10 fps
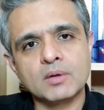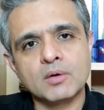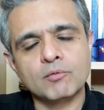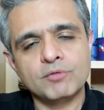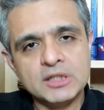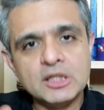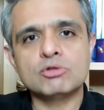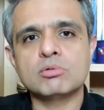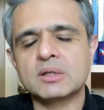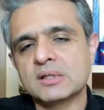we need
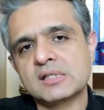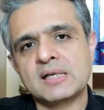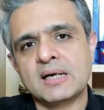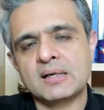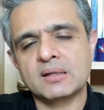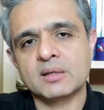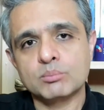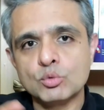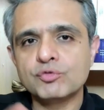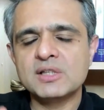to understand that
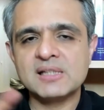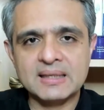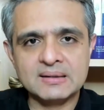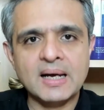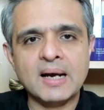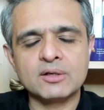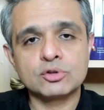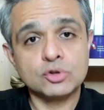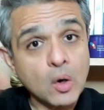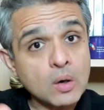movies like that
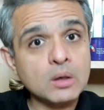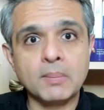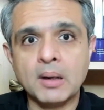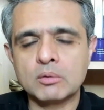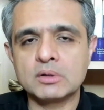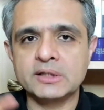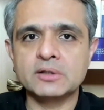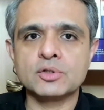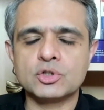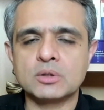talk about
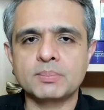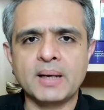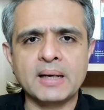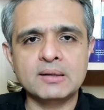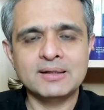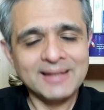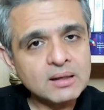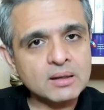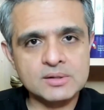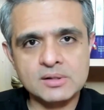leadership and tell
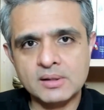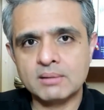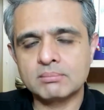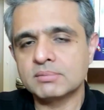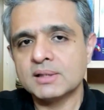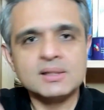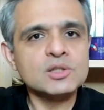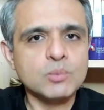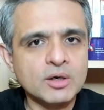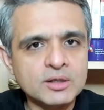us that this is
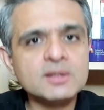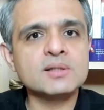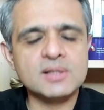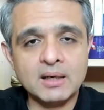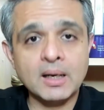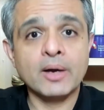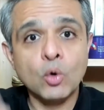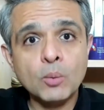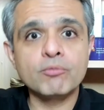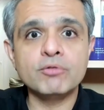what it is. And I
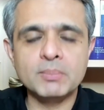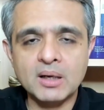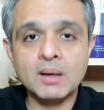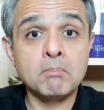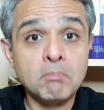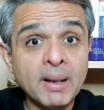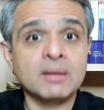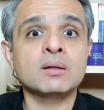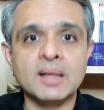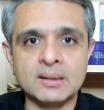hope we become
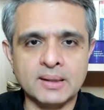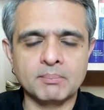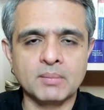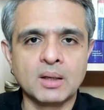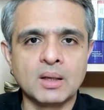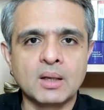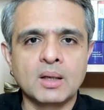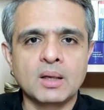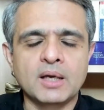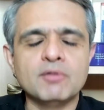better than them.
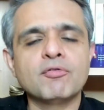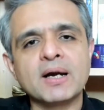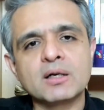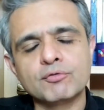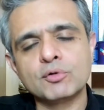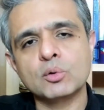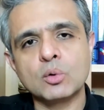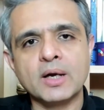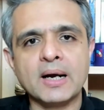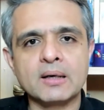In fact, if you look at